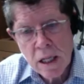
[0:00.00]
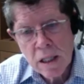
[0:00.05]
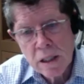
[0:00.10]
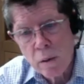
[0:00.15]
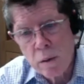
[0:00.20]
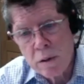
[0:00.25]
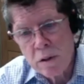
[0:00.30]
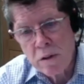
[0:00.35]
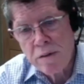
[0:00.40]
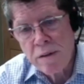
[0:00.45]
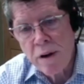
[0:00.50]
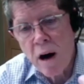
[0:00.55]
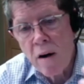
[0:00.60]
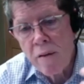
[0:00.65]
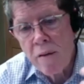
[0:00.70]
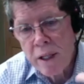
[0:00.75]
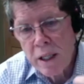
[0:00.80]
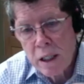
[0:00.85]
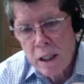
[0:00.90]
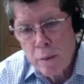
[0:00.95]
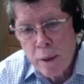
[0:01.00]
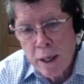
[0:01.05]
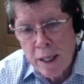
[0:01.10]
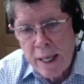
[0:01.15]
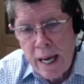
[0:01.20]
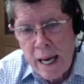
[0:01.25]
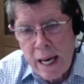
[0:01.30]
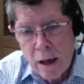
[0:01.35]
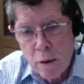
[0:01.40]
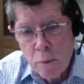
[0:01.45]
So it's evolving into my
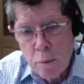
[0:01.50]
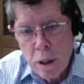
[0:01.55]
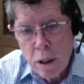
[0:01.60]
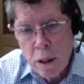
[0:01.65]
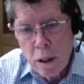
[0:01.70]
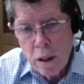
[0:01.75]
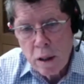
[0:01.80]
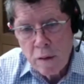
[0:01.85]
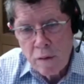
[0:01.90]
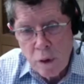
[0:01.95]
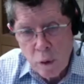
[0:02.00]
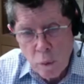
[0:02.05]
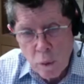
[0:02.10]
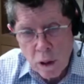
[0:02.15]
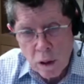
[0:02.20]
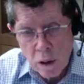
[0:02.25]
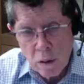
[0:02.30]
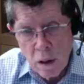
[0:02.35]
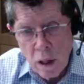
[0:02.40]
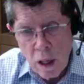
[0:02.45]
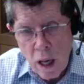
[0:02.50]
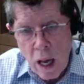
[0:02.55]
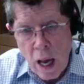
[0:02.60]
camp, if you will.